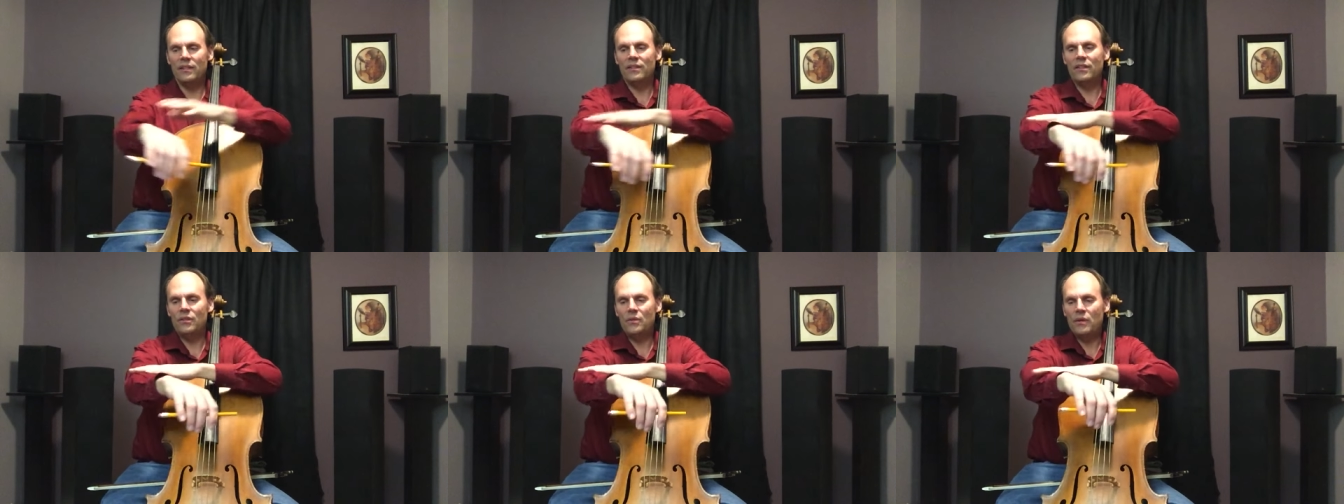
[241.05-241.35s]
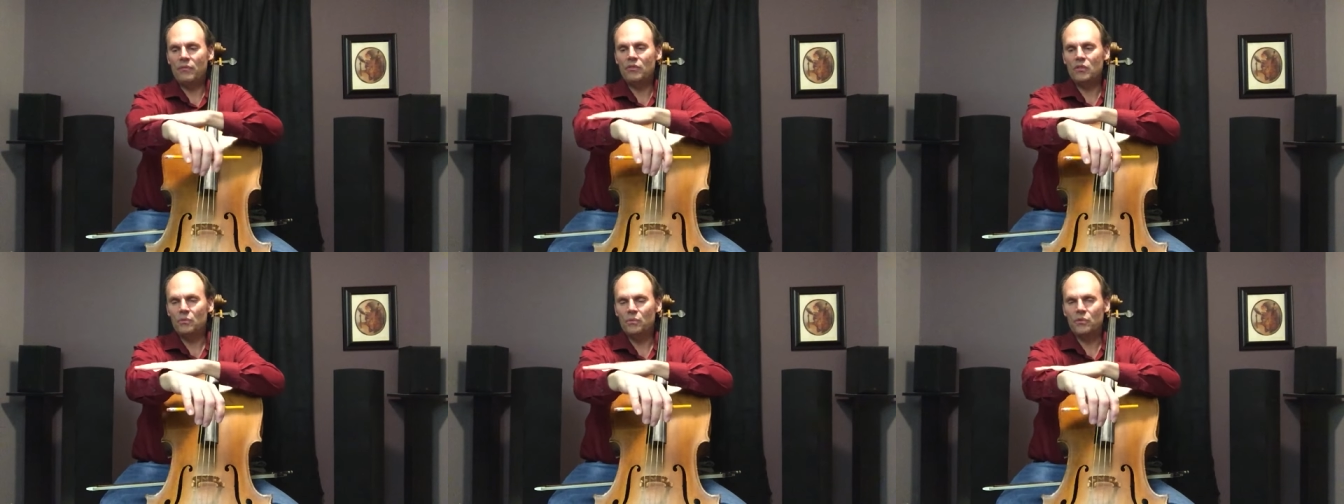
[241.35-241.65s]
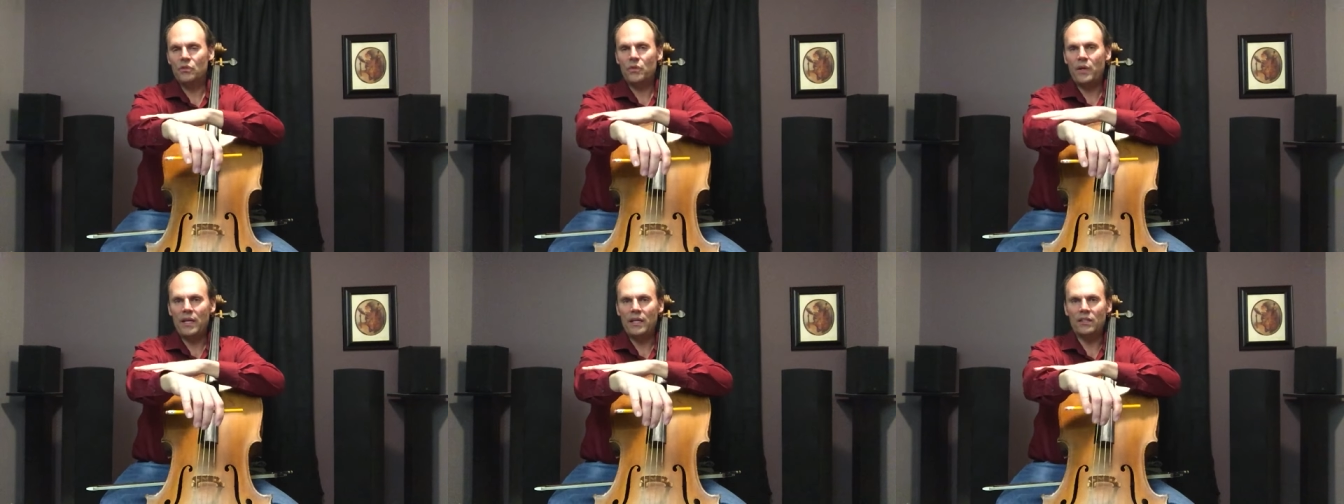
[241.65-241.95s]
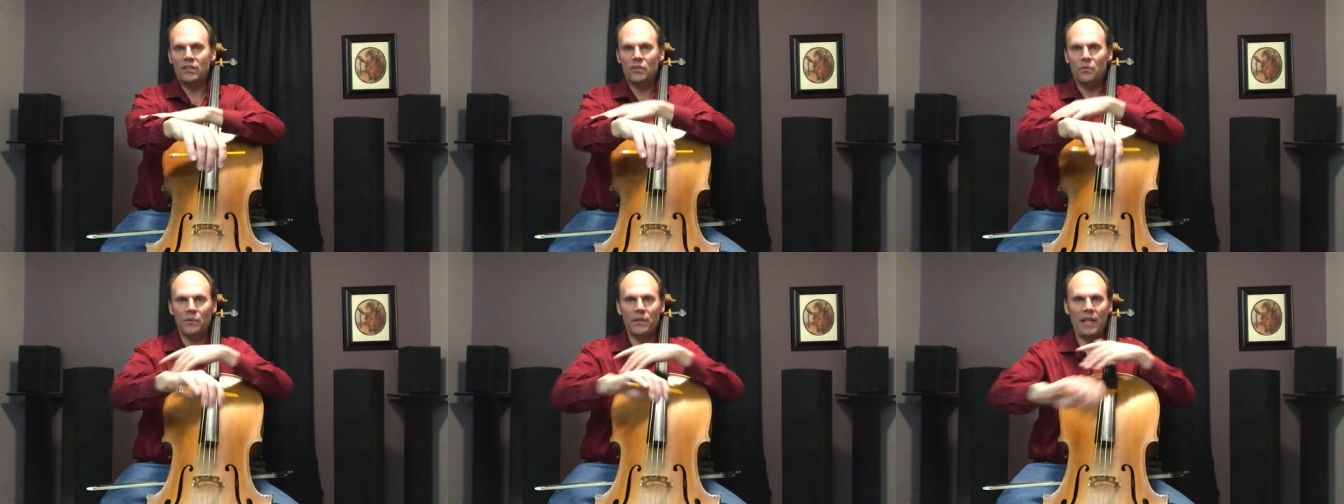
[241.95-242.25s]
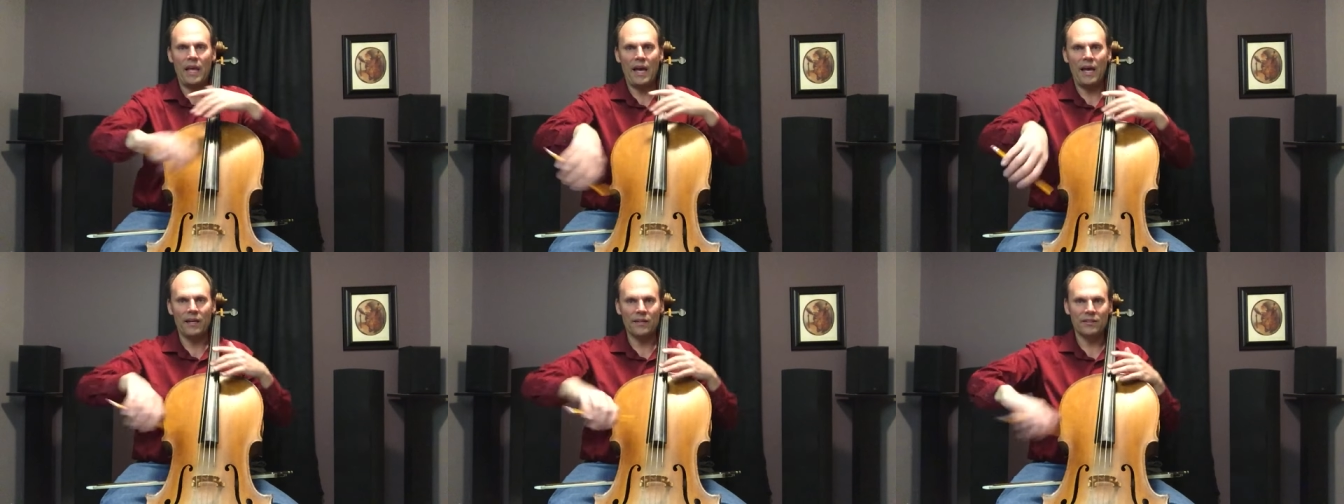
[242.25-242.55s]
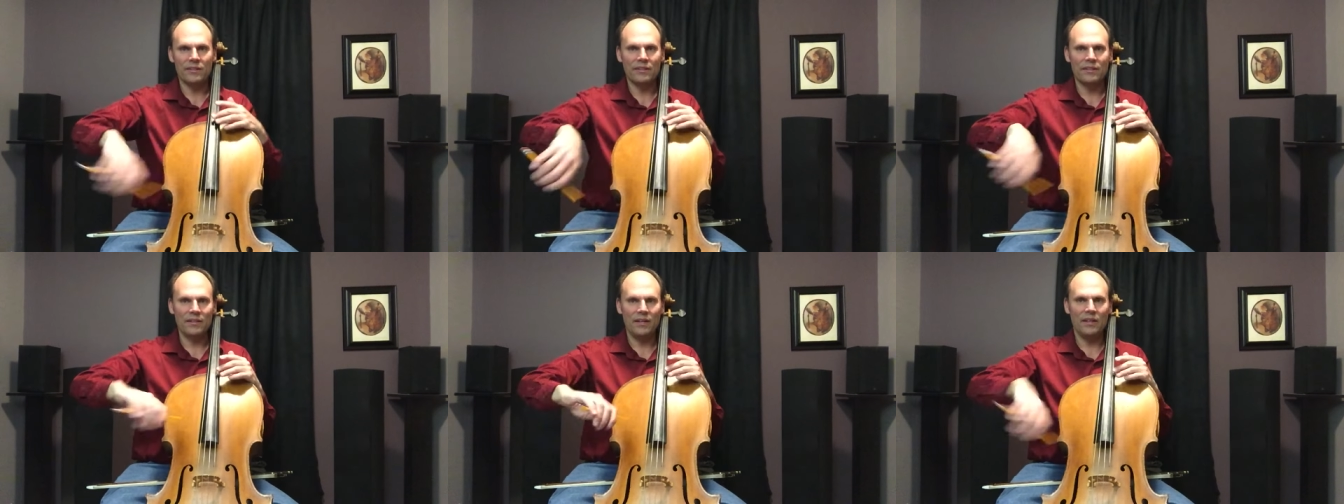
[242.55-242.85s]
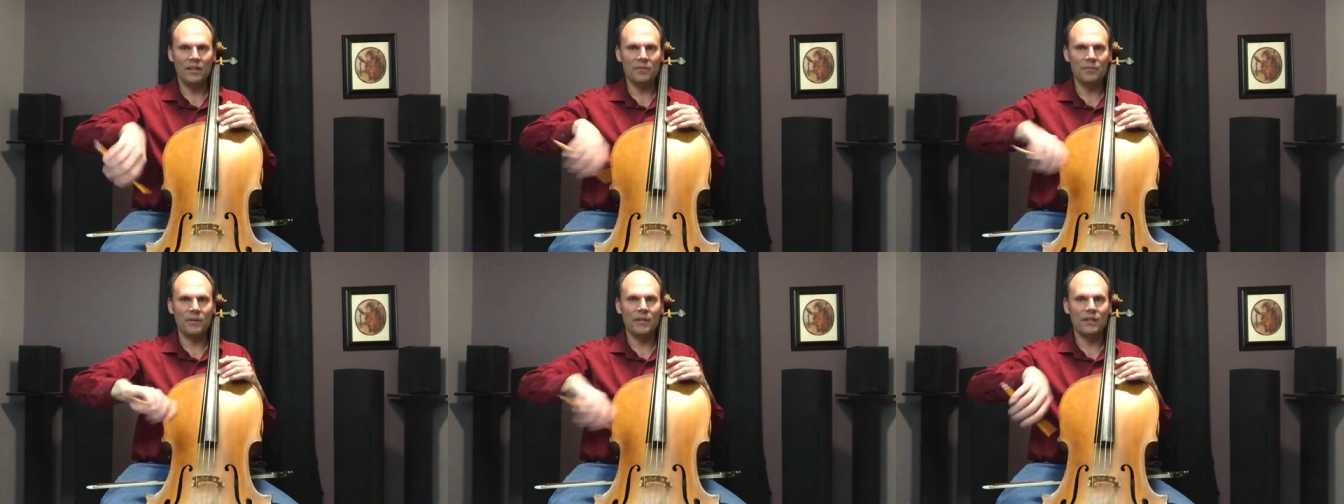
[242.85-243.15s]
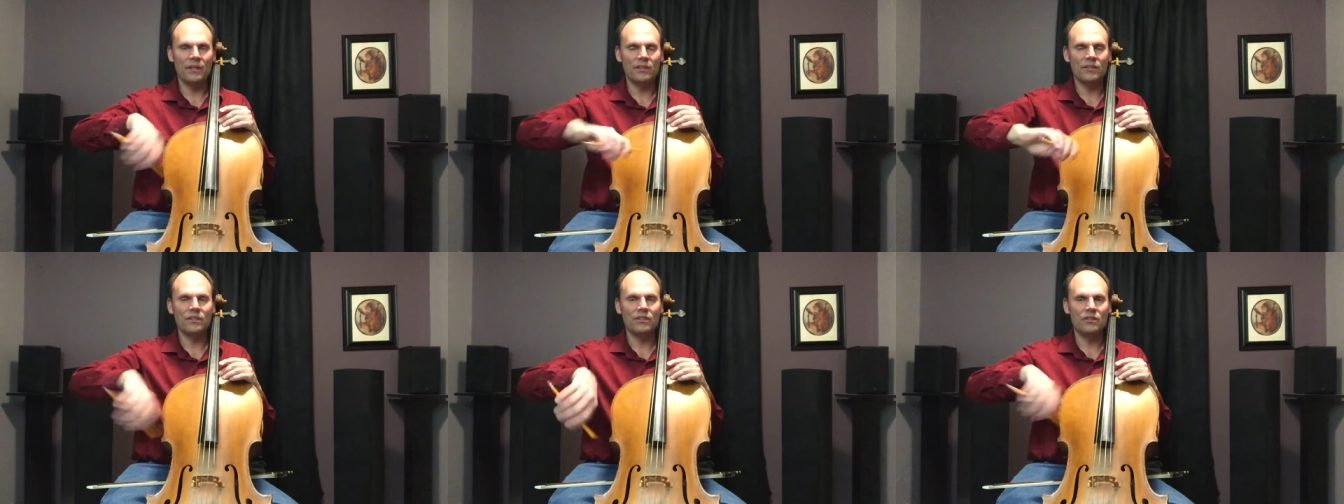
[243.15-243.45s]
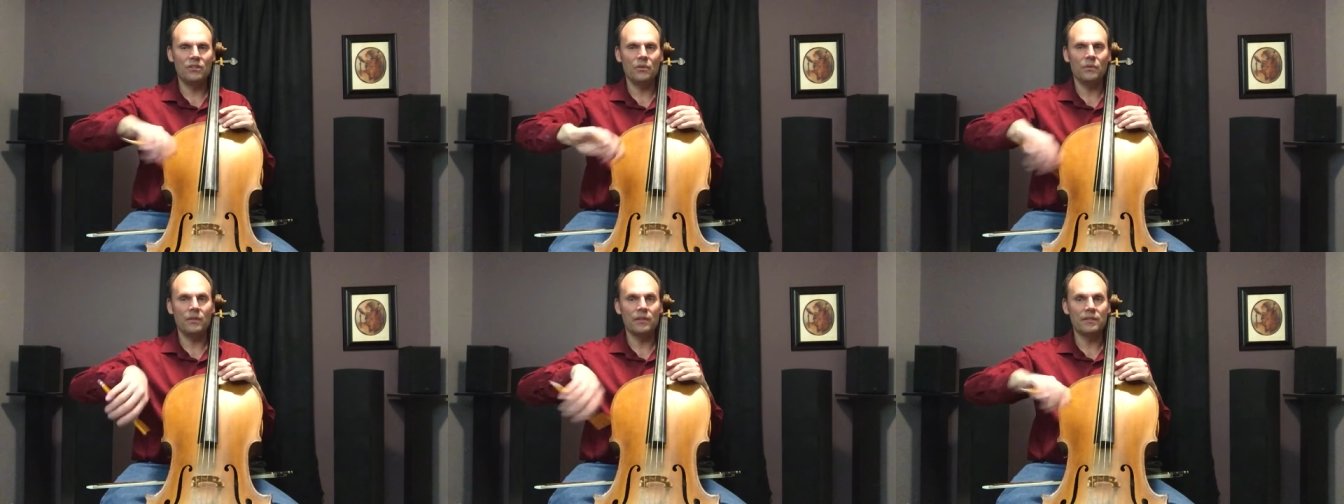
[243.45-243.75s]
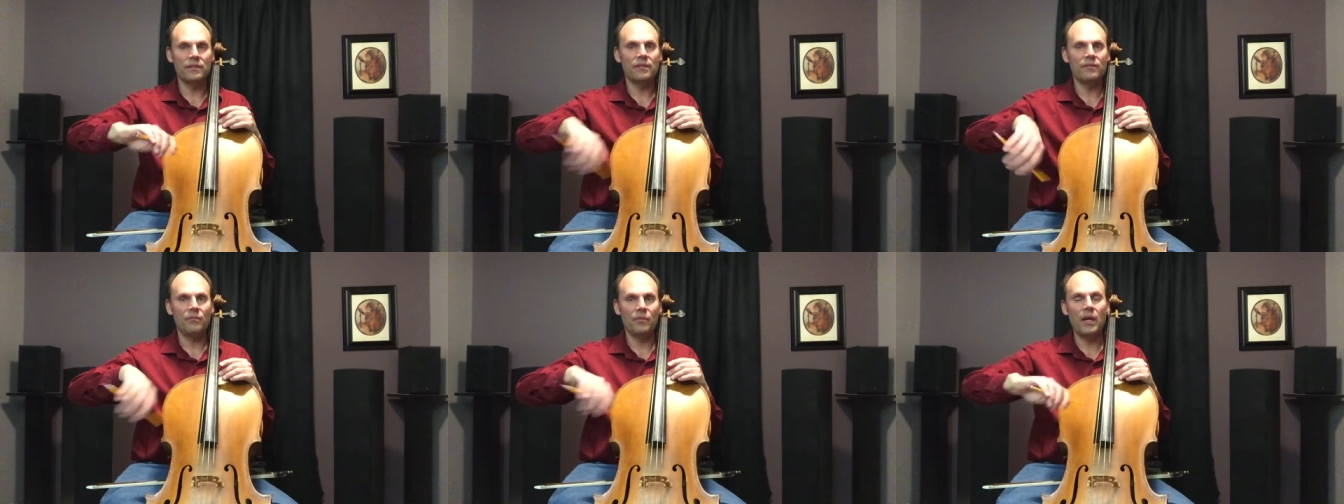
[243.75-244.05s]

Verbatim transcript: You have to train it to relax up here to do this.